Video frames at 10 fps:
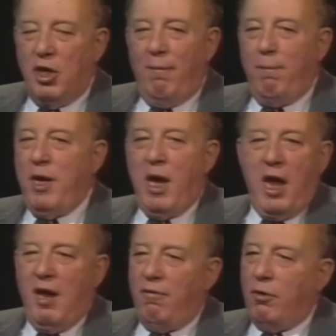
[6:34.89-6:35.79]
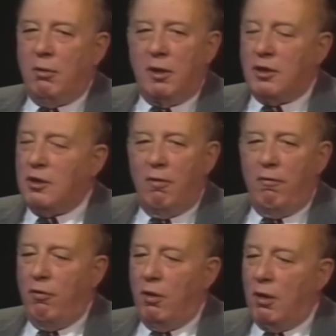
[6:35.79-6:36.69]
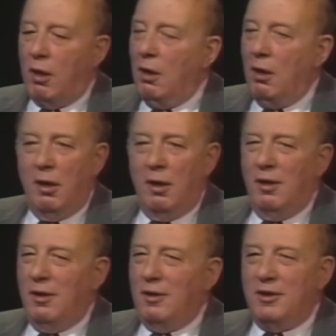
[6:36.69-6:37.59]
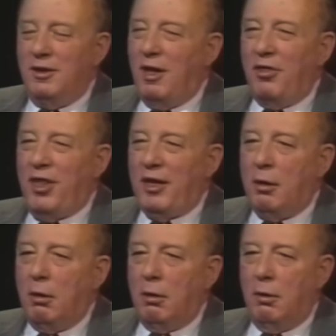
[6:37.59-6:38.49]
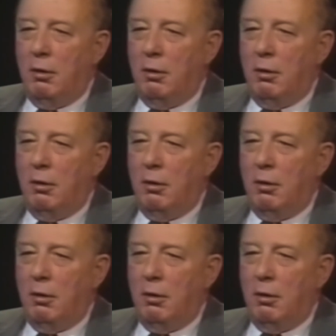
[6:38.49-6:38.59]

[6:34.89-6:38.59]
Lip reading: behavior, and so forth. It's not that good.